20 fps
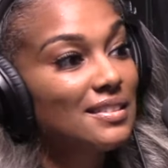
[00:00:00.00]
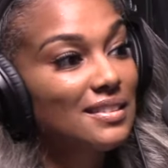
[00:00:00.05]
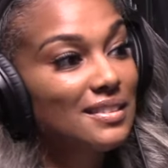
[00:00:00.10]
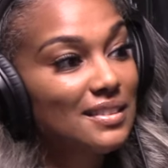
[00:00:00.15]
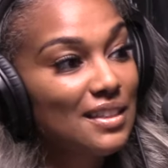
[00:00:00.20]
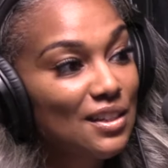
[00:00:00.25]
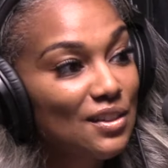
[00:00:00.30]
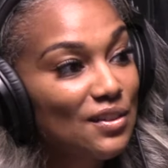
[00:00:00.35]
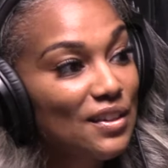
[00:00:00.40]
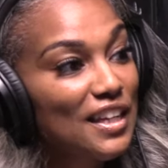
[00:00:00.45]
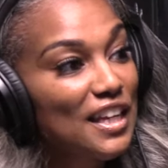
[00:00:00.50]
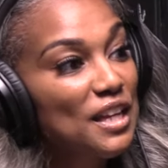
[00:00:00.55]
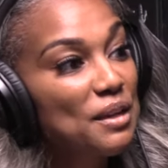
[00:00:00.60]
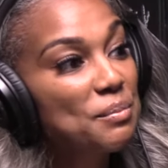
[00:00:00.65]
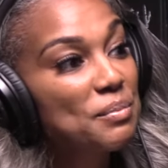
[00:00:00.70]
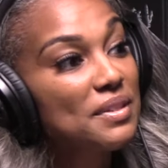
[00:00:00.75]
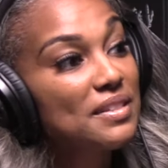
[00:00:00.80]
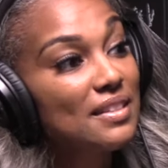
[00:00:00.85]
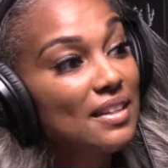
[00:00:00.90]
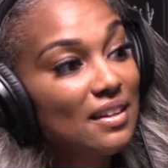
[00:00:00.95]
on
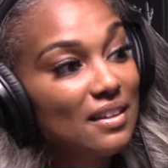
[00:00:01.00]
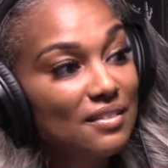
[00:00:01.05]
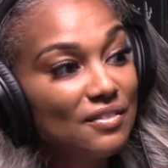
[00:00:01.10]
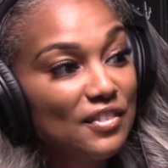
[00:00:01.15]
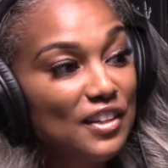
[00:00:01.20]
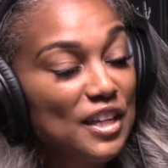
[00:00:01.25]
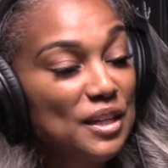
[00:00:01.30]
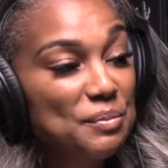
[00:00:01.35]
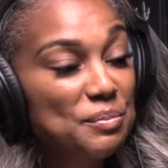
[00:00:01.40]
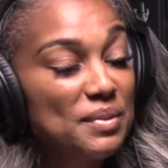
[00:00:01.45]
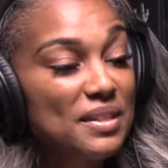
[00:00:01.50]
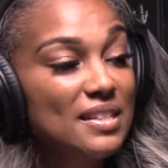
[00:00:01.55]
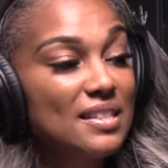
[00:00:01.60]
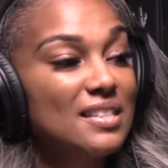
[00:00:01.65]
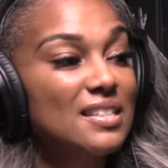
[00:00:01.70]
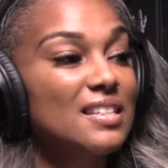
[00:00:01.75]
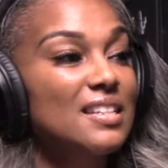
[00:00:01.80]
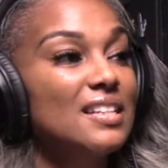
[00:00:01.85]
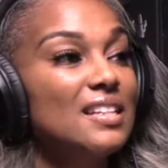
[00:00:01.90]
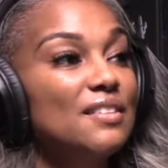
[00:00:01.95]
campus off campus
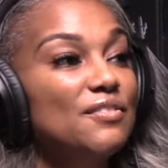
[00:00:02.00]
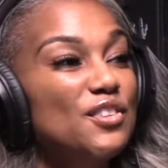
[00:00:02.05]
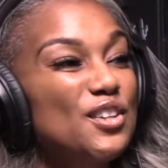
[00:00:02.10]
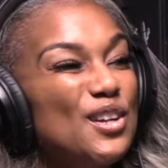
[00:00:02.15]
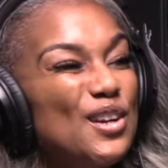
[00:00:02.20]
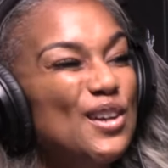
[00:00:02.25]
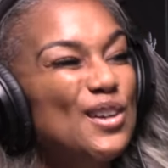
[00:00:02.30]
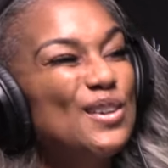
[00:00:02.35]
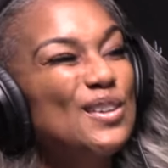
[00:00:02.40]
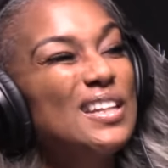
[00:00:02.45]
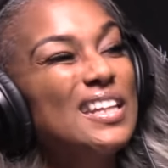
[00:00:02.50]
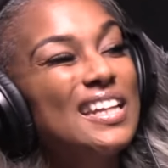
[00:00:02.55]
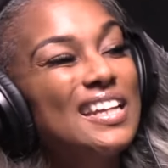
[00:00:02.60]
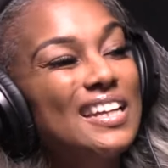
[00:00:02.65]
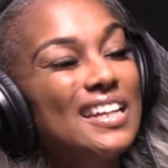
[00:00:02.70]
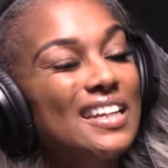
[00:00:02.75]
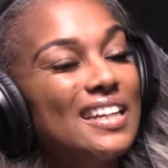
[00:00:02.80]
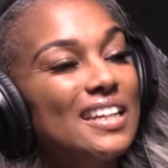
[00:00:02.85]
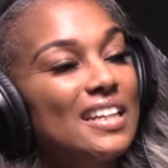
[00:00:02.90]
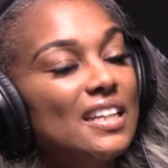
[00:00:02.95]
and if you're
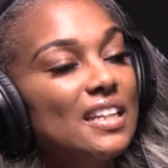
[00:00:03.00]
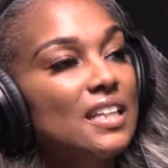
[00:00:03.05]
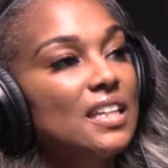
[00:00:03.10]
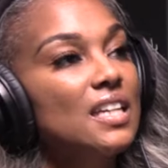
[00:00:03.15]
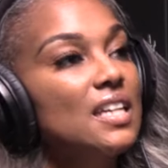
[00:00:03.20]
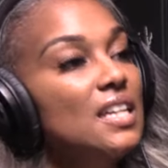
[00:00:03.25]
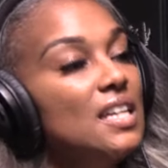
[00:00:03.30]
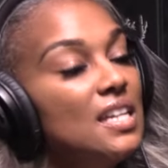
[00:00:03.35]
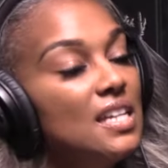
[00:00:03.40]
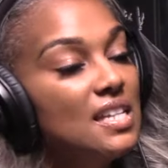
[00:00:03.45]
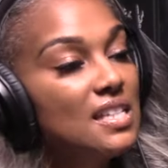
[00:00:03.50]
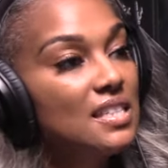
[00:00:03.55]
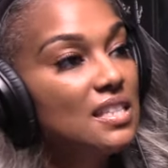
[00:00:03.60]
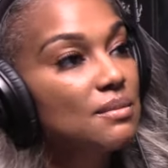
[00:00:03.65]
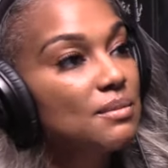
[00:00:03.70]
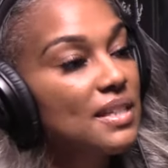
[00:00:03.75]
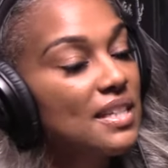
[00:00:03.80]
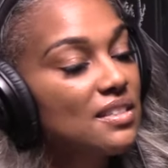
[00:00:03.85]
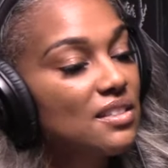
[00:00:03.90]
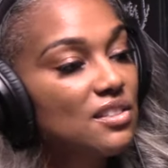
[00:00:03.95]
online
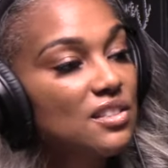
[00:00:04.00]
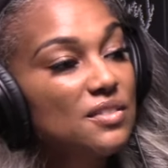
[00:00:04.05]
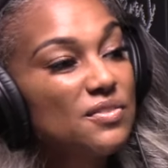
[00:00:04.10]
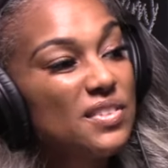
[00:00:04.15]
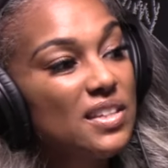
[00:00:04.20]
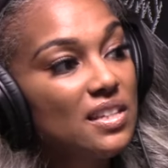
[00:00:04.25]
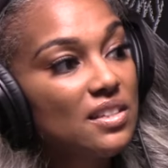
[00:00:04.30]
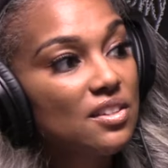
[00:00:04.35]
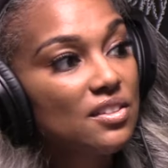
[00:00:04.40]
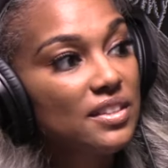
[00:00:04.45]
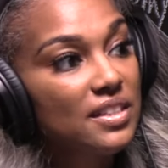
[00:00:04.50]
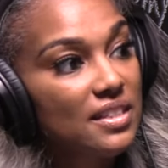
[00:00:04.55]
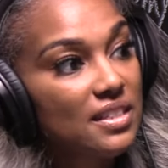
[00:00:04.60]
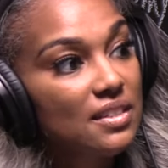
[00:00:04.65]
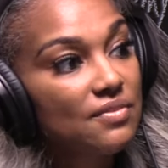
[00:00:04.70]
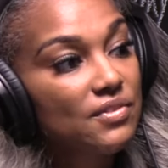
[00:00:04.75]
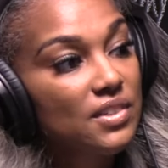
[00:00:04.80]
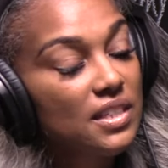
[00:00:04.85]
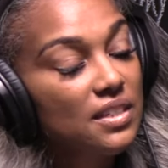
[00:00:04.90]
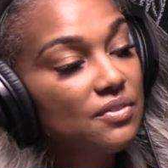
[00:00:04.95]
sometimes those fees are just
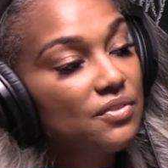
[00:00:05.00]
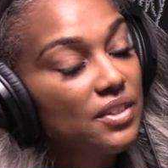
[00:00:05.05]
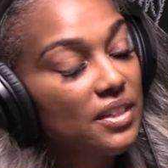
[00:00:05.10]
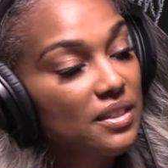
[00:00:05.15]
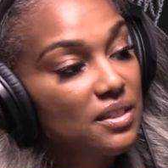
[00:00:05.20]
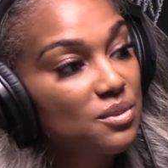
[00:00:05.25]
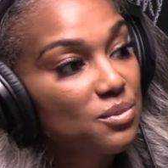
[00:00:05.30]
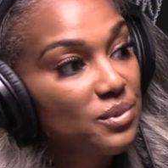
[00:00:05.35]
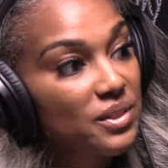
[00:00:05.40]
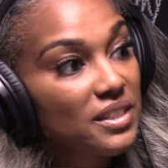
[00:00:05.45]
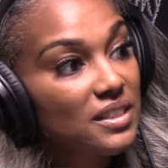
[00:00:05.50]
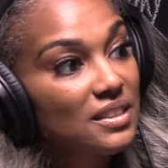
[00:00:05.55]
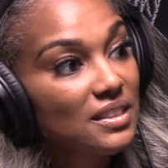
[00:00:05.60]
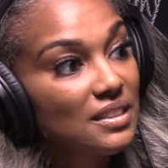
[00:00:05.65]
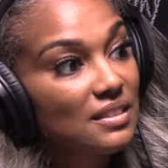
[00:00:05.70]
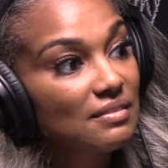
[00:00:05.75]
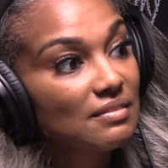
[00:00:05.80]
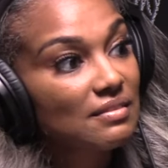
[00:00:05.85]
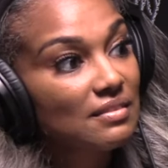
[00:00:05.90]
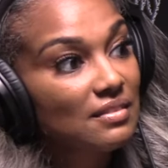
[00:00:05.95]
different as well
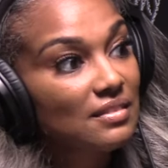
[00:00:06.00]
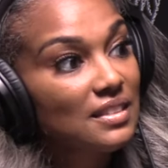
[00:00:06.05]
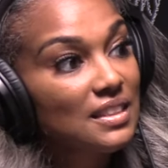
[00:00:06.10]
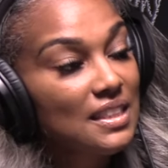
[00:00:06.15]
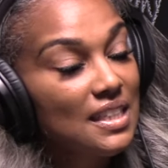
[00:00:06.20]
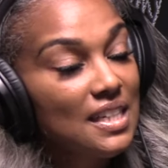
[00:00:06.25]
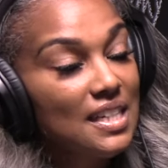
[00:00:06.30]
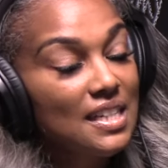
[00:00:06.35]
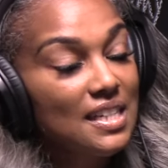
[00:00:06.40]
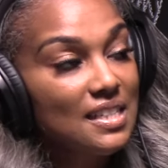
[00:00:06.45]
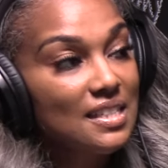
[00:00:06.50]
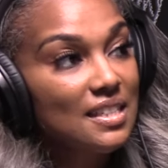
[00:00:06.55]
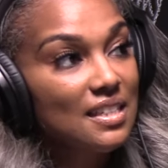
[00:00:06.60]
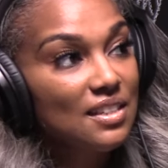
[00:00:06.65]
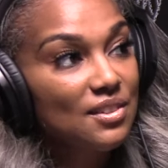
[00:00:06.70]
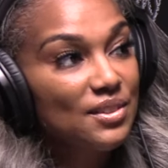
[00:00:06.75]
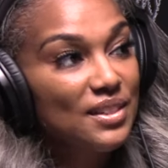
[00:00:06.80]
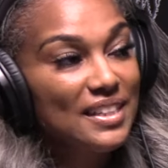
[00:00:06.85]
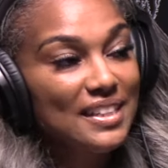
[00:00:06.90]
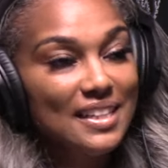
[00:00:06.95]
mm-hmm. so you
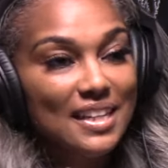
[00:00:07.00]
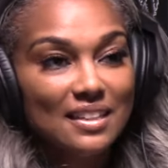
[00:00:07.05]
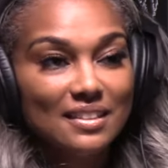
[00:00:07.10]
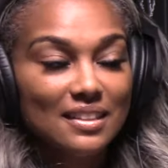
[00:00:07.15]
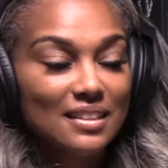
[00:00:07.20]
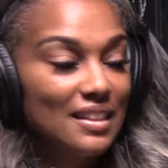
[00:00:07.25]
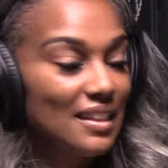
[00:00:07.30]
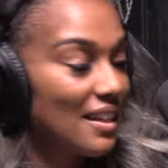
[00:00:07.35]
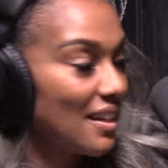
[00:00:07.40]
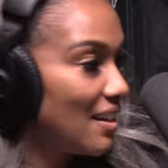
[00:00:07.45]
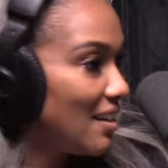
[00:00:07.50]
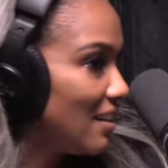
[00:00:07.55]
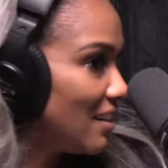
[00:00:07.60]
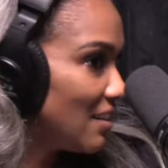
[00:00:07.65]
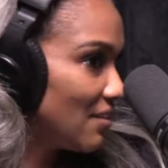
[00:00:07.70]
want to have to look at all of